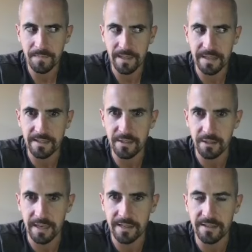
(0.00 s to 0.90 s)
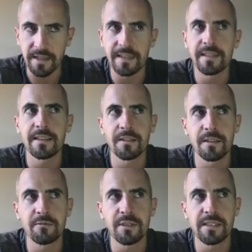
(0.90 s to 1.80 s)
I don't I don't I think the
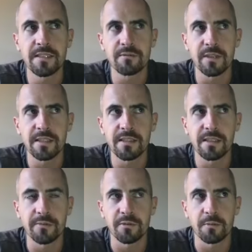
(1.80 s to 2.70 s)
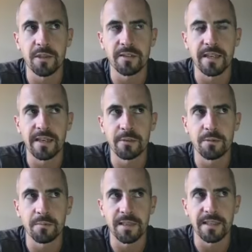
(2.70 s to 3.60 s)
only reason to register for one now
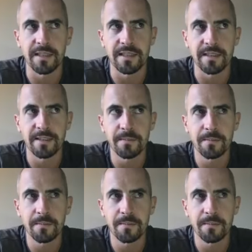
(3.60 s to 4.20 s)
would be like